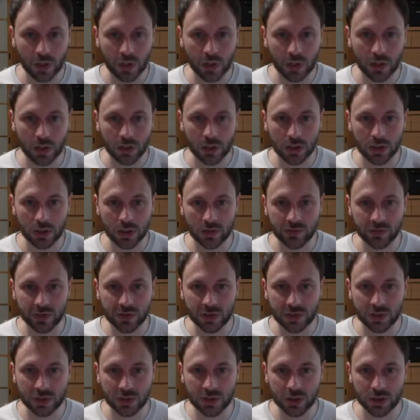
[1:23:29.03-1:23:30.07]
leave it
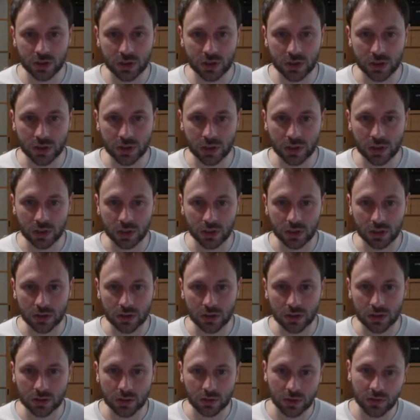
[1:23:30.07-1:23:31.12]
digitally,
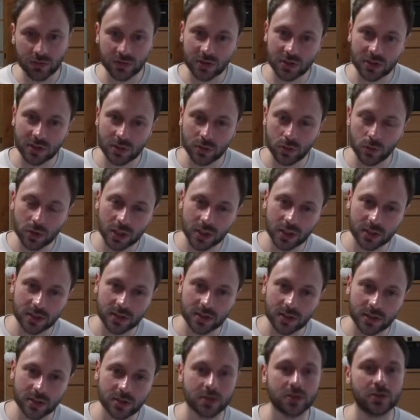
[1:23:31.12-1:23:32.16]
leave it looking
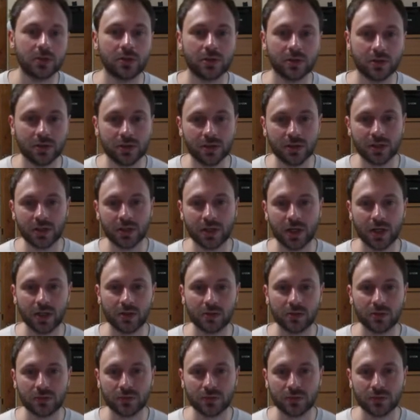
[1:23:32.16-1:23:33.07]
digital, kind of.